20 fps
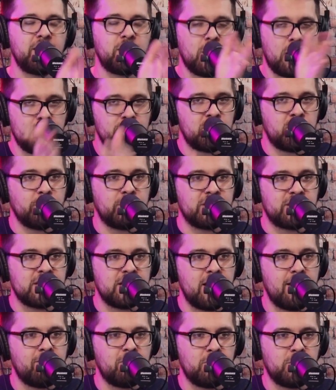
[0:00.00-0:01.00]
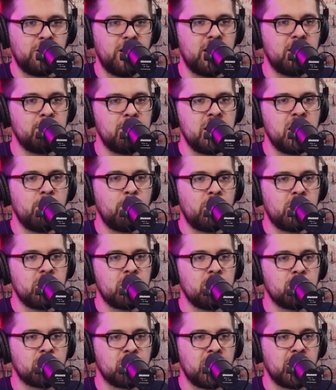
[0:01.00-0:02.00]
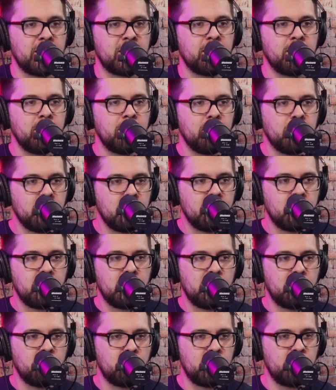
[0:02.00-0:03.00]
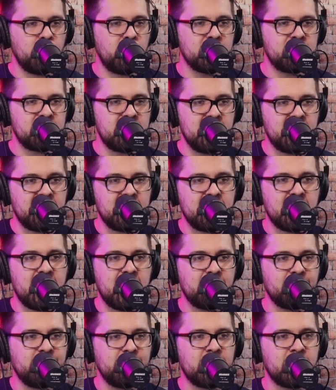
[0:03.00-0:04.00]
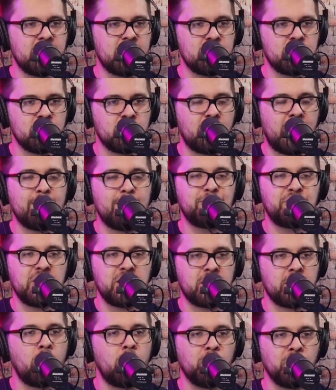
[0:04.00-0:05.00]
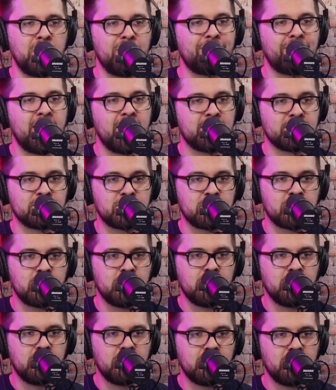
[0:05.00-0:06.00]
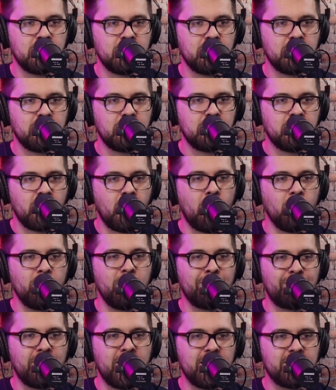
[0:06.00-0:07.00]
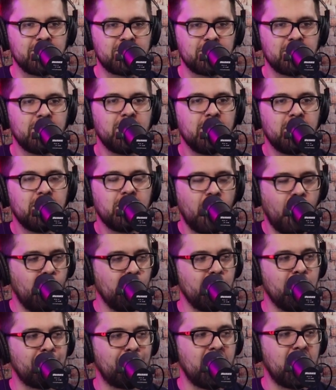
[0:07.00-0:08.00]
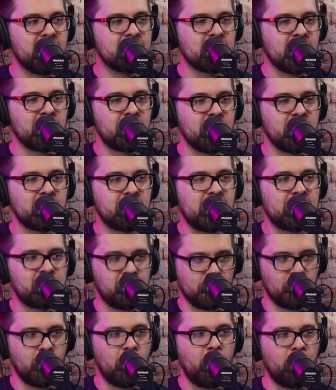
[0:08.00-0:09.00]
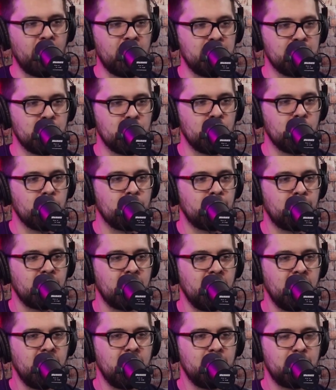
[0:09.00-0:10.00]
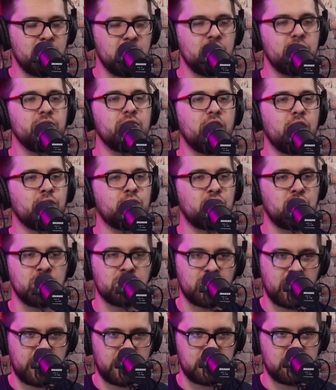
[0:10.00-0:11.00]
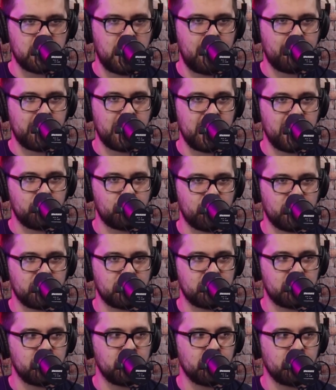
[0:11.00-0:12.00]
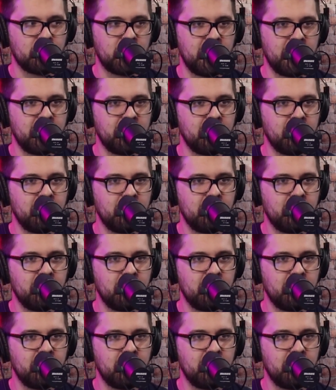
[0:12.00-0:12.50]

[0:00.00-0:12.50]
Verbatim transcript: comes to its inevitable end? Mia, what do you think? What, what's Nikki Haley gonna do? I'm thinking OnlyFans. I was gonna say OnlyFans. OnlyFans. Yeah. OnlyFans. I think that's her only move. But you know she's like a dominatrix too, right?